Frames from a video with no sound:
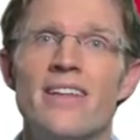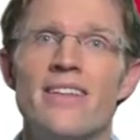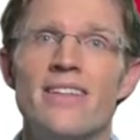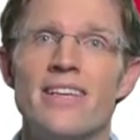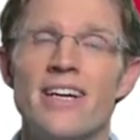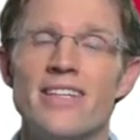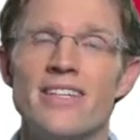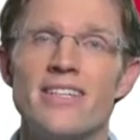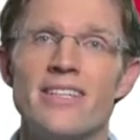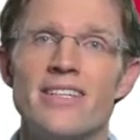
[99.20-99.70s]

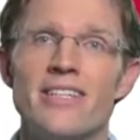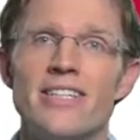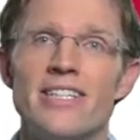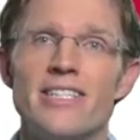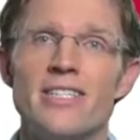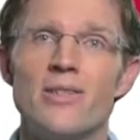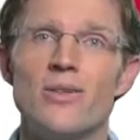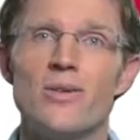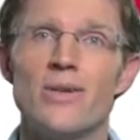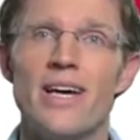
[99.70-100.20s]
The other thing you
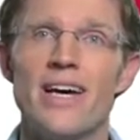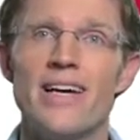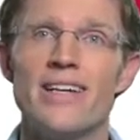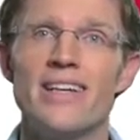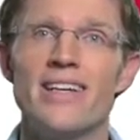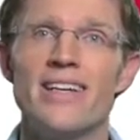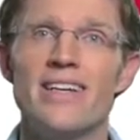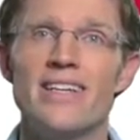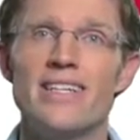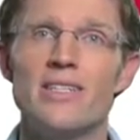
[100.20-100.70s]
need to look
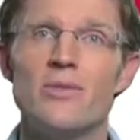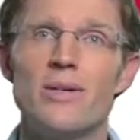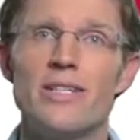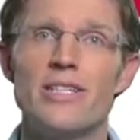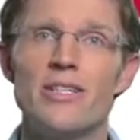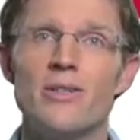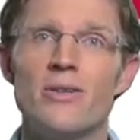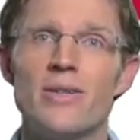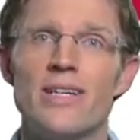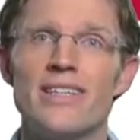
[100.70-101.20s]
at is when
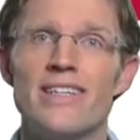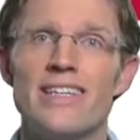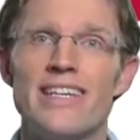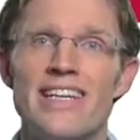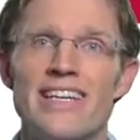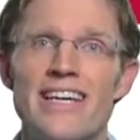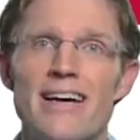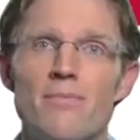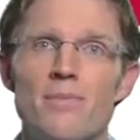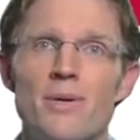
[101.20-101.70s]
you look at the
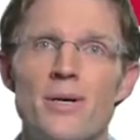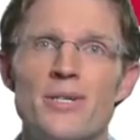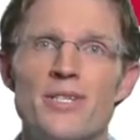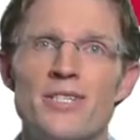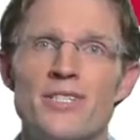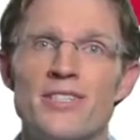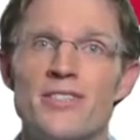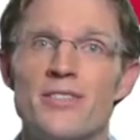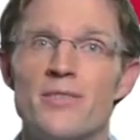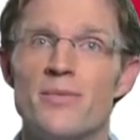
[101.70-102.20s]
in-app
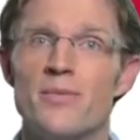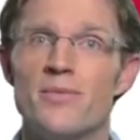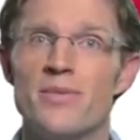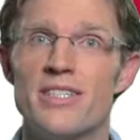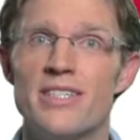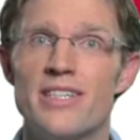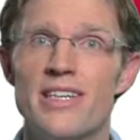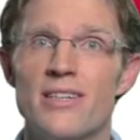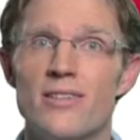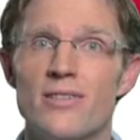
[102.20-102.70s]
purchases
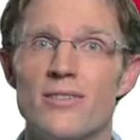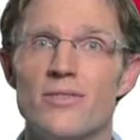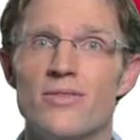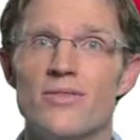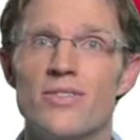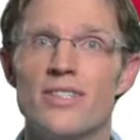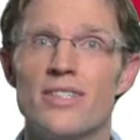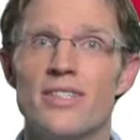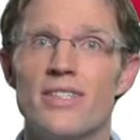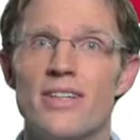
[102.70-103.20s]

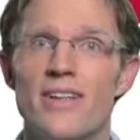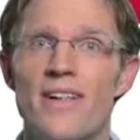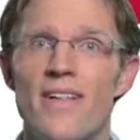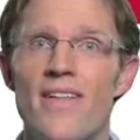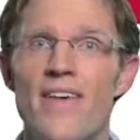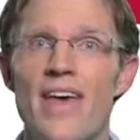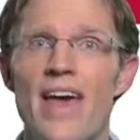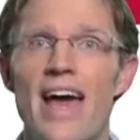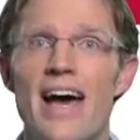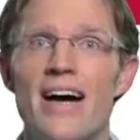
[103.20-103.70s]
themselves,
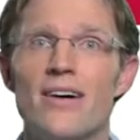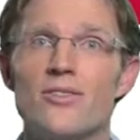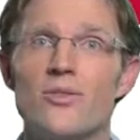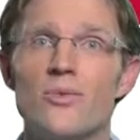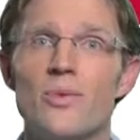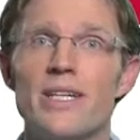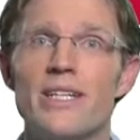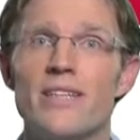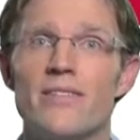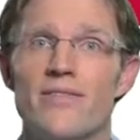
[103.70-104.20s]
how do
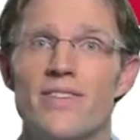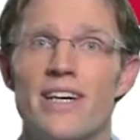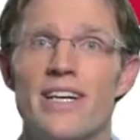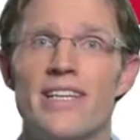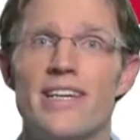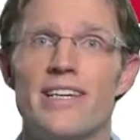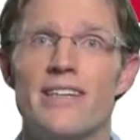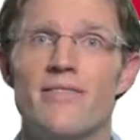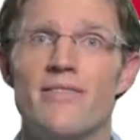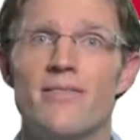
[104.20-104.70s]
we convey
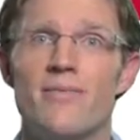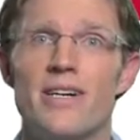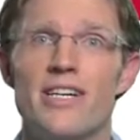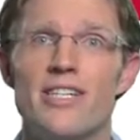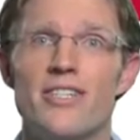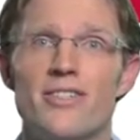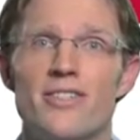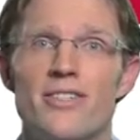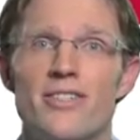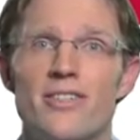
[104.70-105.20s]
that
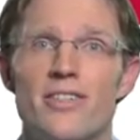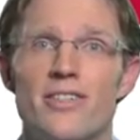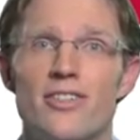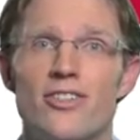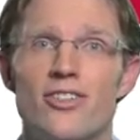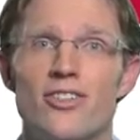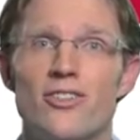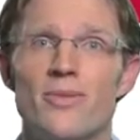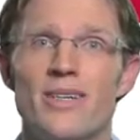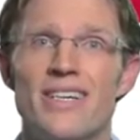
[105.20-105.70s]
information to the
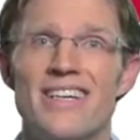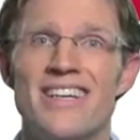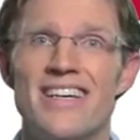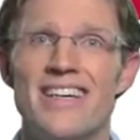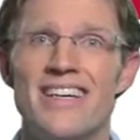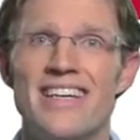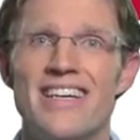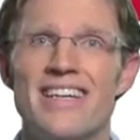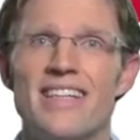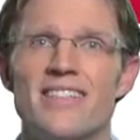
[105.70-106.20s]
consumer
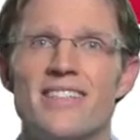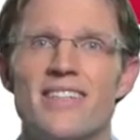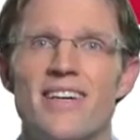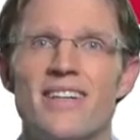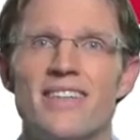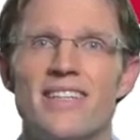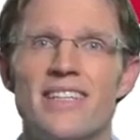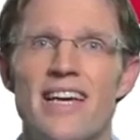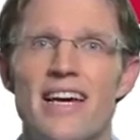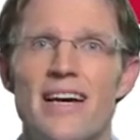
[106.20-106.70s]

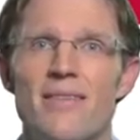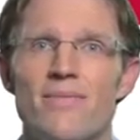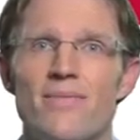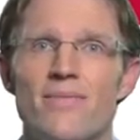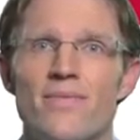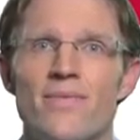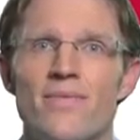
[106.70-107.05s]
inside the app?